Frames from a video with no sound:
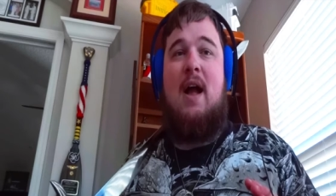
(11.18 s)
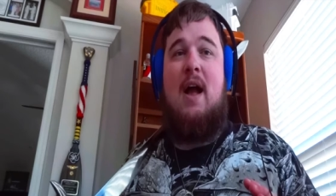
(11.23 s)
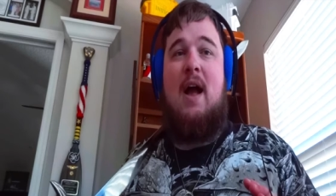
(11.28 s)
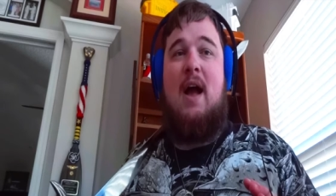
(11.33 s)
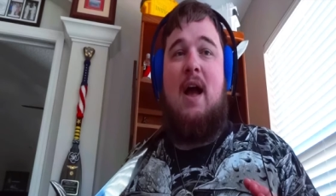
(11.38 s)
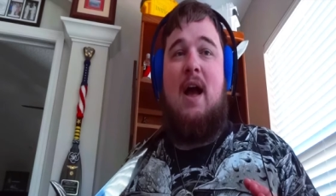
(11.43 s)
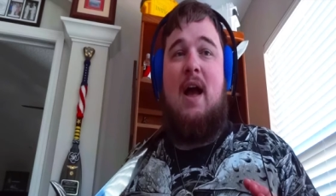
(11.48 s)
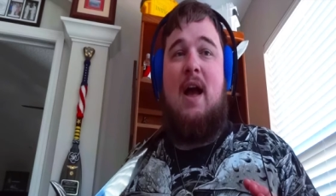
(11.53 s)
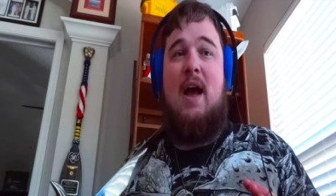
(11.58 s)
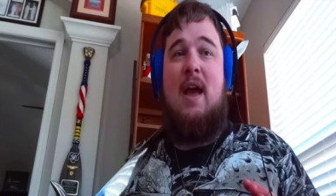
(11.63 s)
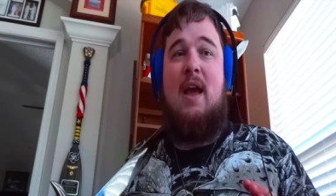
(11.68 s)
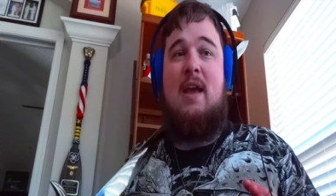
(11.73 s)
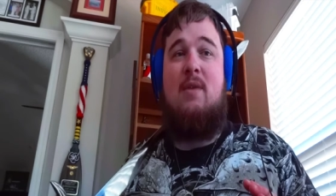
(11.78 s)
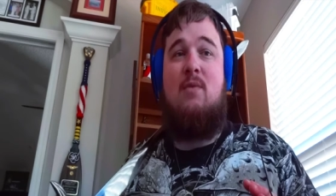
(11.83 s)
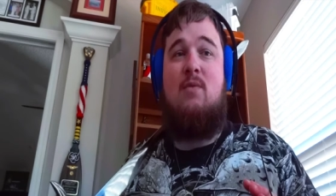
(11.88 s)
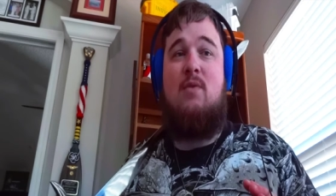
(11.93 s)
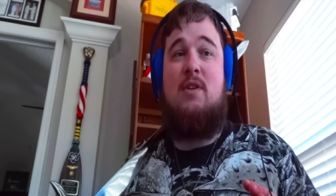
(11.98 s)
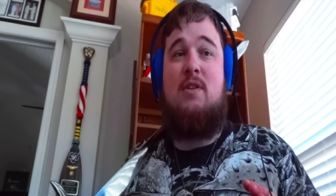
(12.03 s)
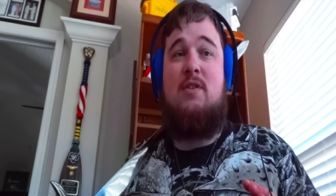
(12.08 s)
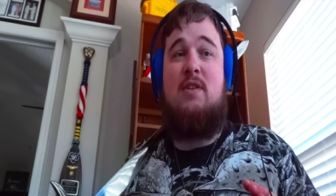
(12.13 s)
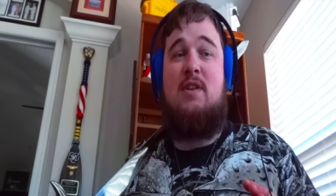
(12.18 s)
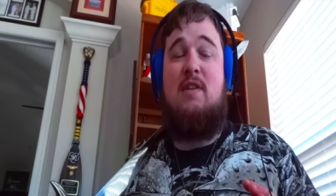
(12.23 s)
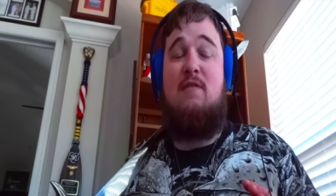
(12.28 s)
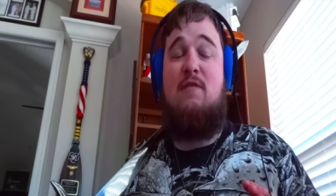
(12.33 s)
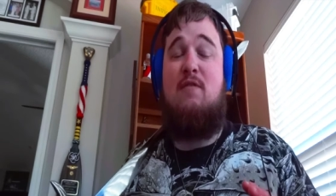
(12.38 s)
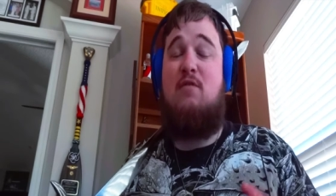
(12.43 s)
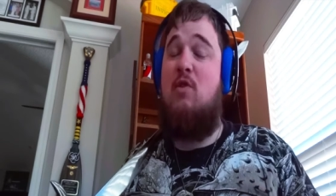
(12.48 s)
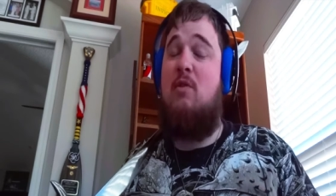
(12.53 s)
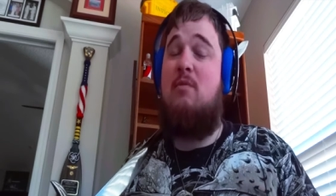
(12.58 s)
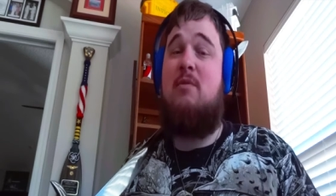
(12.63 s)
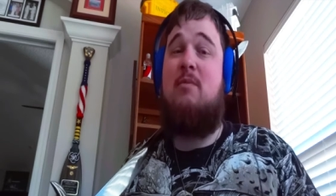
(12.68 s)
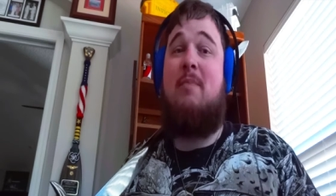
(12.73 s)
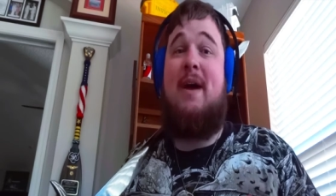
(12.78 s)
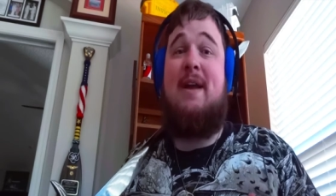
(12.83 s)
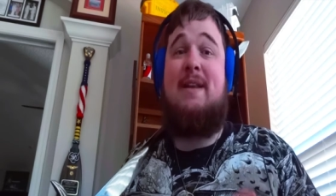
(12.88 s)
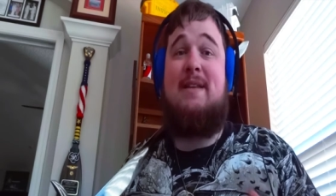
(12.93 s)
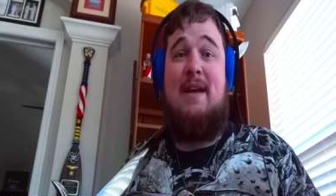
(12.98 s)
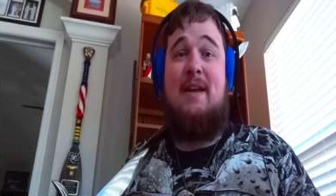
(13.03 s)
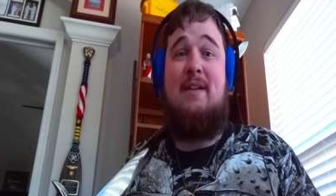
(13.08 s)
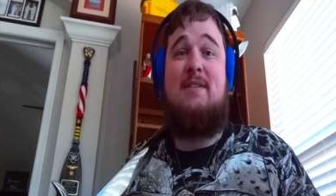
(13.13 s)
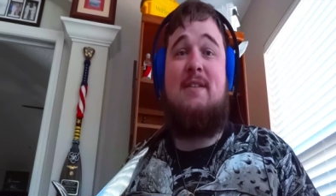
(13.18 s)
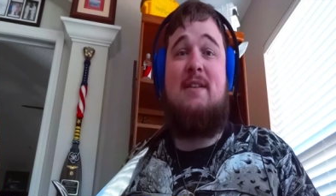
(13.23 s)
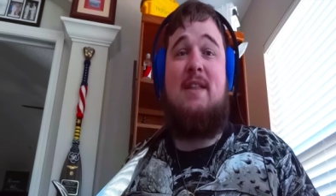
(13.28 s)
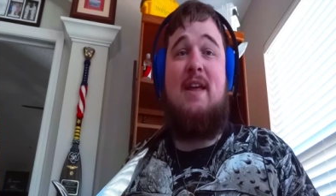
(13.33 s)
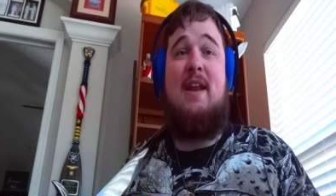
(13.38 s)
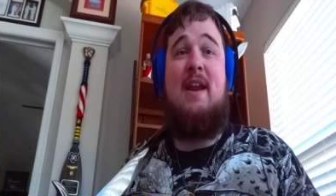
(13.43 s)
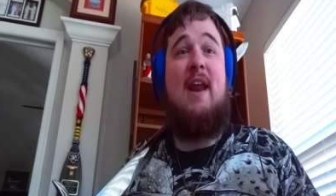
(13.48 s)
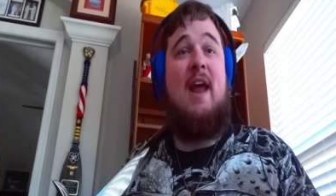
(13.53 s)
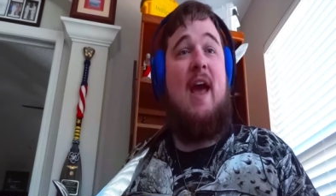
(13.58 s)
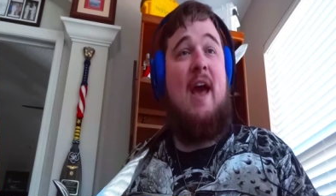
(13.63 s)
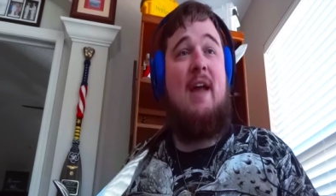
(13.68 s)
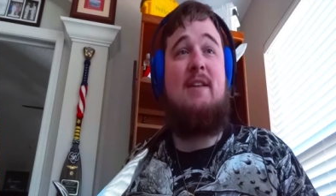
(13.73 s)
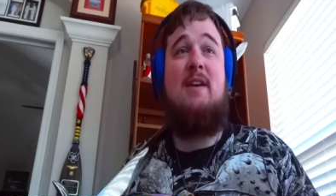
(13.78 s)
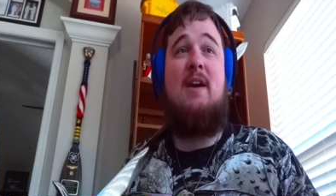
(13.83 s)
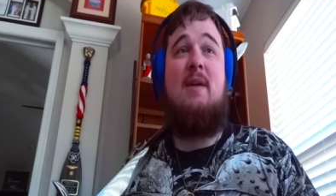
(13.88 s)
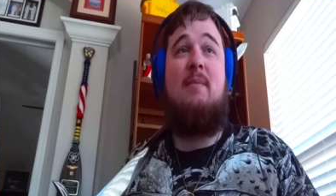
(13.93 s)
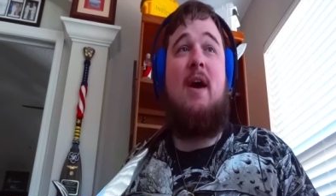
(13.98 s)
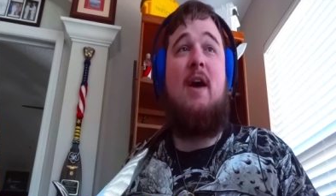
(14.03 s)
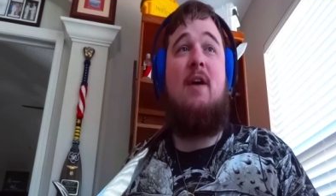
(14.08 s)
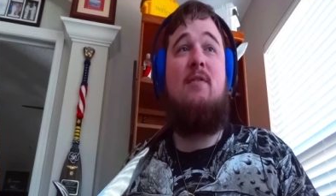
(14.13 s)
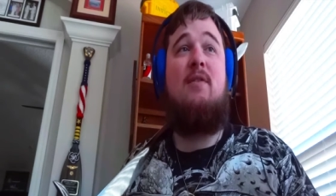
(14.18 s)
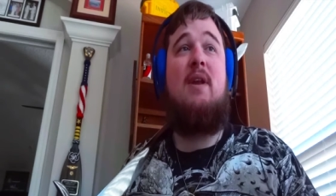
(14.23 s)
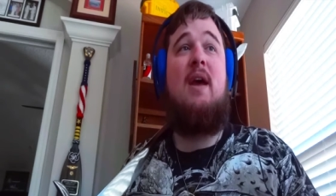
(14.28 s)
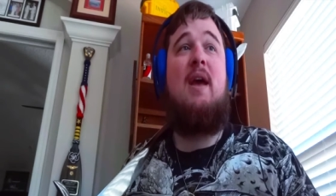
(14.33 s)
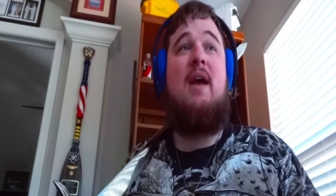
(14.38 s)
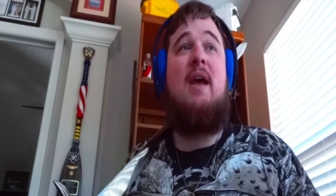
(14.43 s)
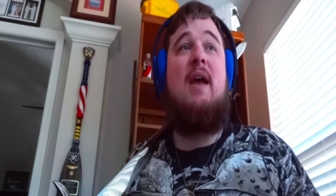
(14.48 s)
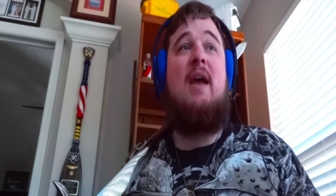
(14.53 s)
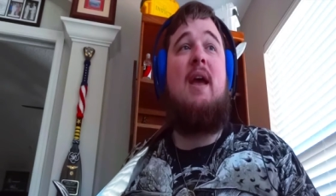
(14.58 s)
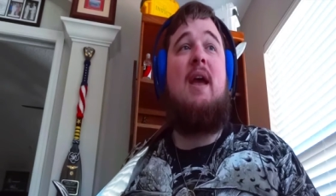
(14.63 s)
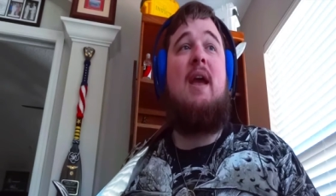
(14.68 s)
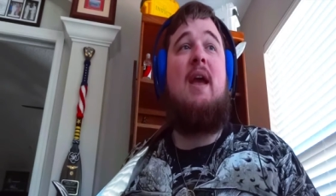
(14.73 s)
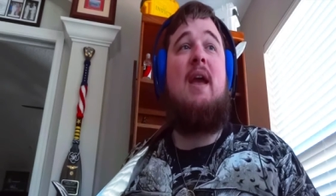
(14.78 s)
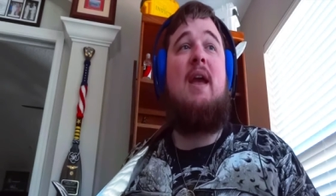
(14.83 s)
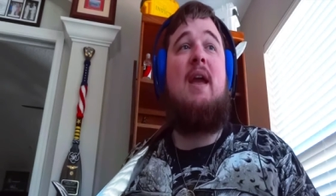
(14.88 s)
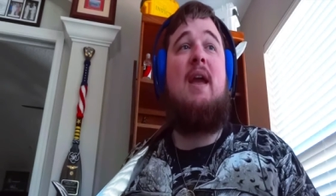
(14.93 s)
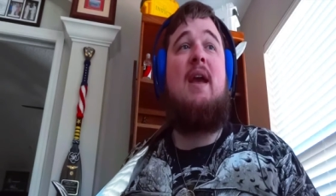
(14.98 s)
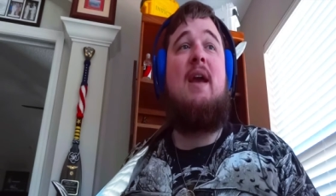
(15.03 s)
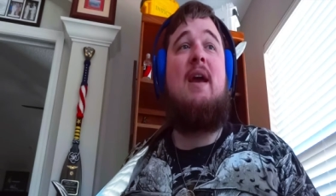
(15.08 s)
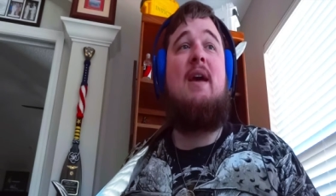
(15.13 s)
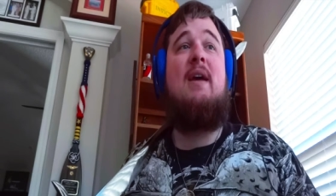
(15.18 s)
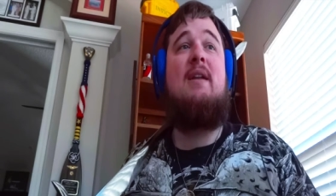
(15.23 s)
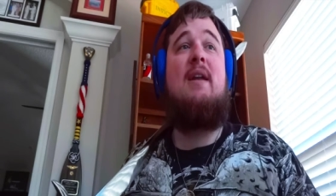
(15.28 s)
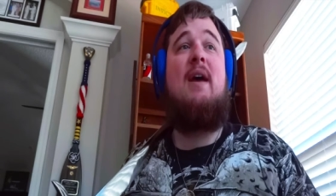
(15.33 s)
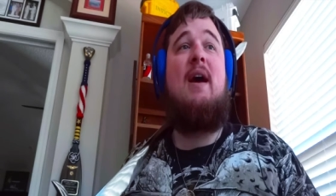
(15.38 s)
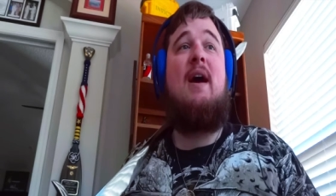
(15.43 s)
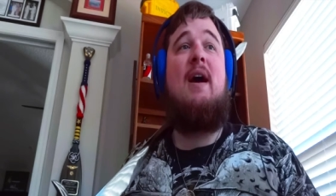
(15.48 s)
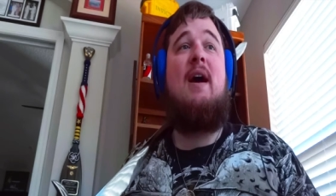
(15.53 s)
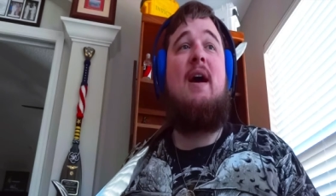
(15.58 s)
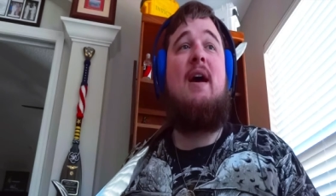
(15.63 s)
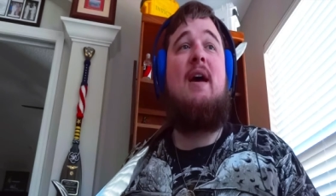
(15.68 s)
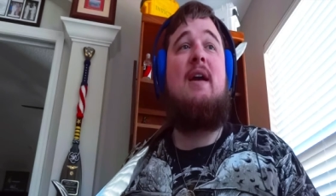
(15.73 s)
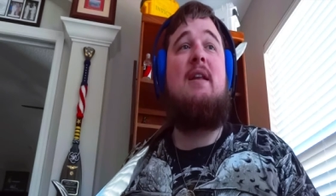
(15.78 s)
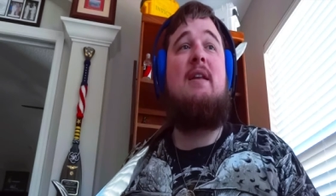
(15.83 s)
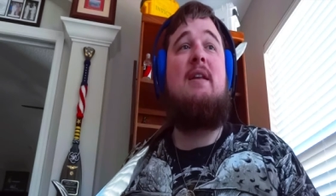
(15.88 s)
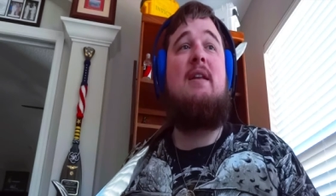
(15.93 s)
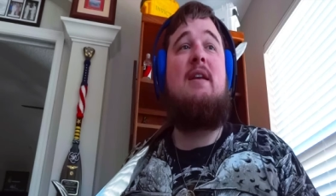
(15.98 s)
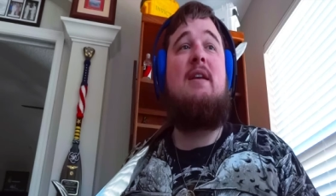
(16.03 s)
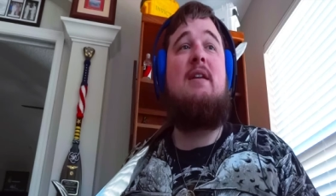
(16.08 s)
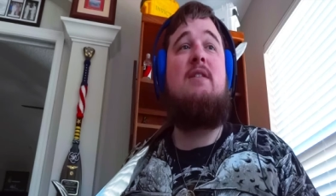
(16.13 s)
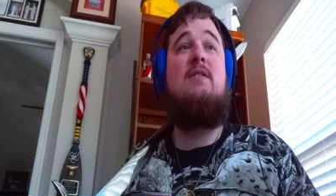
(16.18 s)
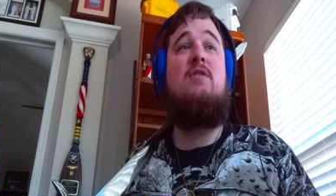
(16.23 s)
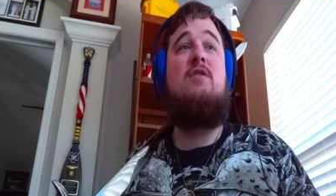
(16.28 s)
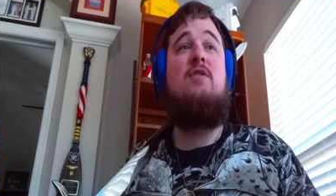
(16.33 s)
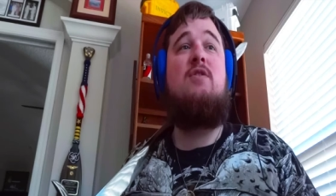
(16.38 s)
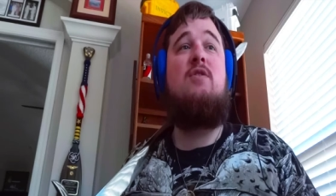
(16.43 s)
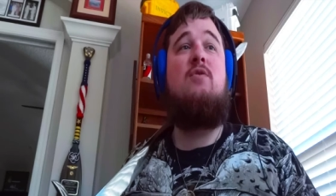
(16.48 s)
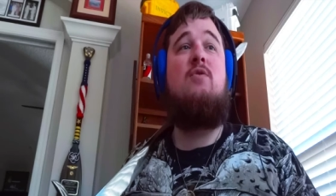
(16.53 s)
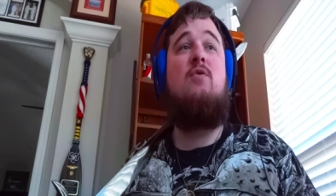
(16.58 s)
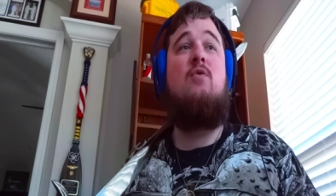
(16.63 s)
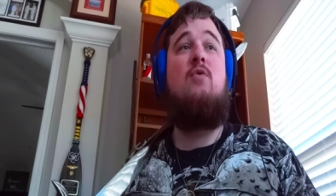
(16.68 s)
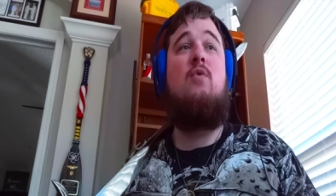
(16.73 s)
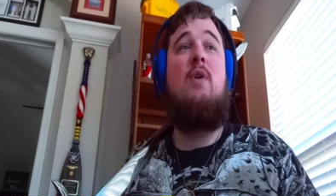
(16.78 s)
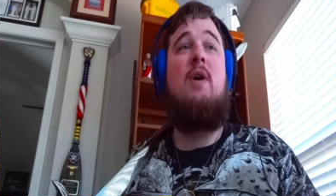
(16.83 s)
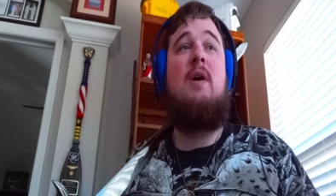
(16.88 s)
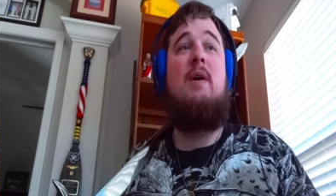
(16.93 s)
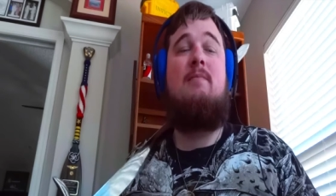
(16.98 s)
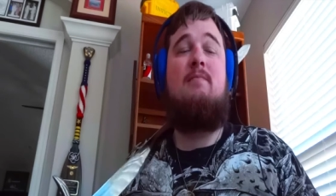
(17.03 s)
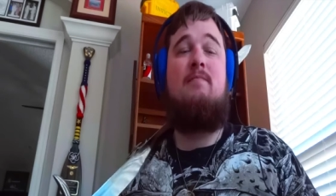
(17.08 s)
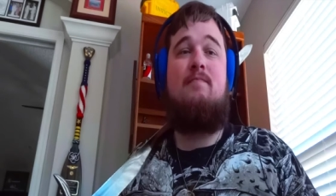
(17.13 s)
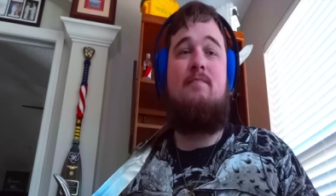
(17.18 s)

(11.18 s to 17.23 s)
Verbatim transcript: I was informed by Delta that it had come out, and I need to